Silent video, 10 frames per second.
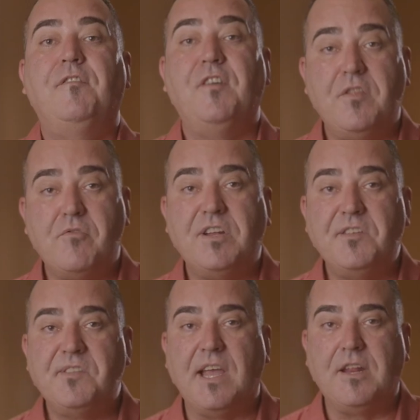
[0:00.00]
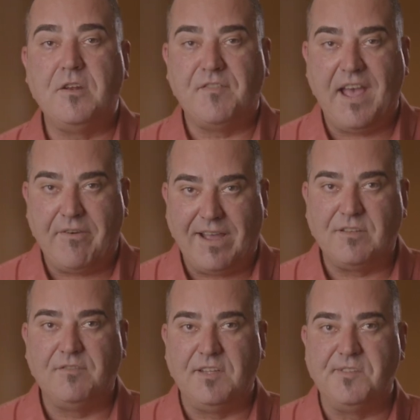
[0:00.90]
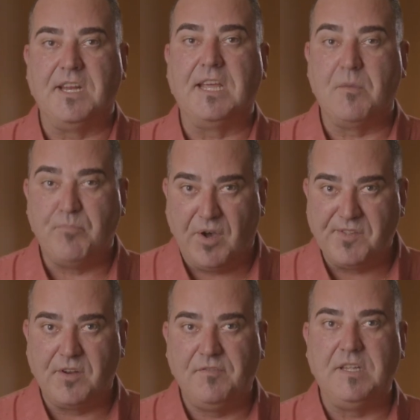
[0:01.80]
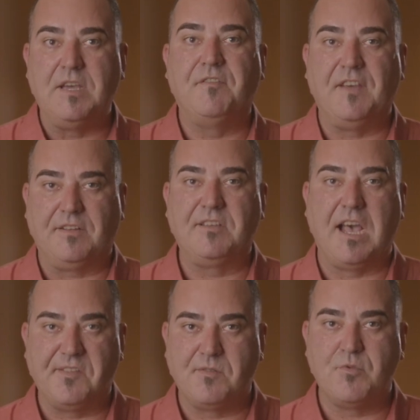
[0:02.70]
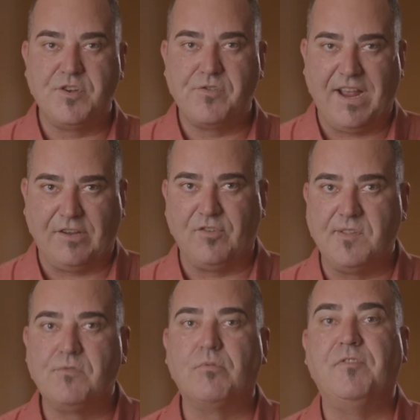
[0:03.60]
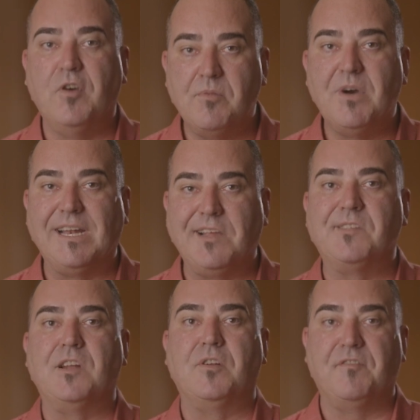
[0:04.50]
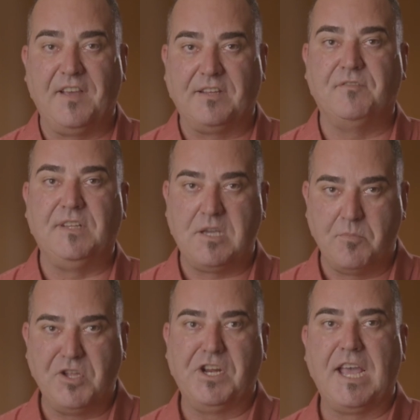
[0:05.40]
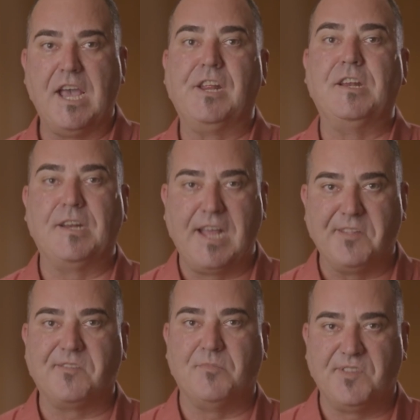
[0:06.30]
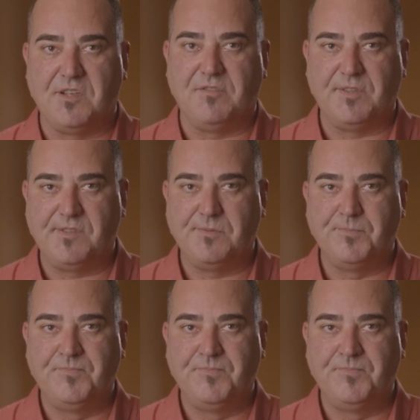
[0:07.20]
further understanding of how active listening can positively affect customer interactions, refer to my lesson on effectively communicating in customer service.